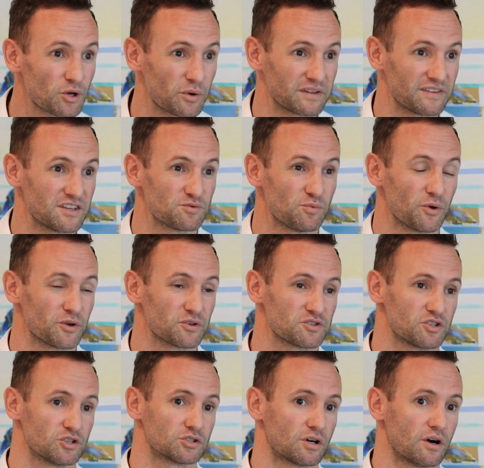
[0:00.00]
doing these works
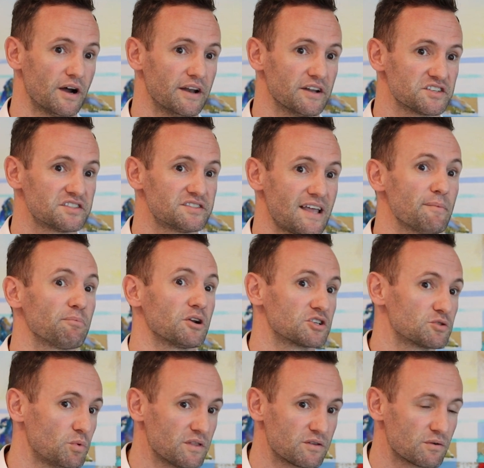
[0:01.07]
to try and
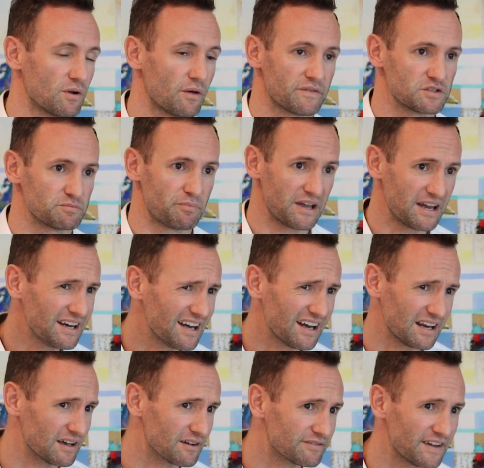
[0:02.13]
establish whether or not there's been
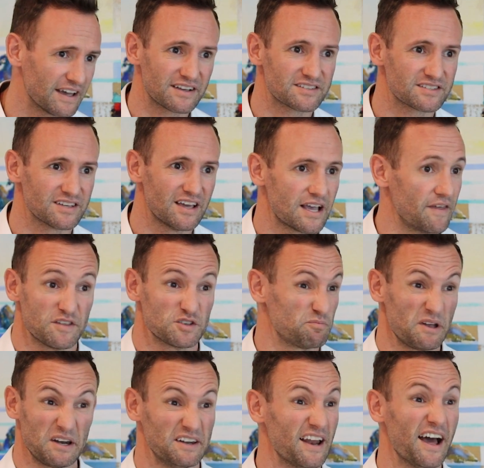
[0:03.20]
any effects and there's
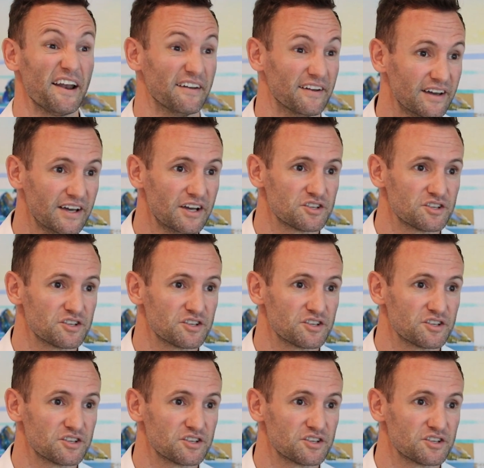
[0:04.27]
been none.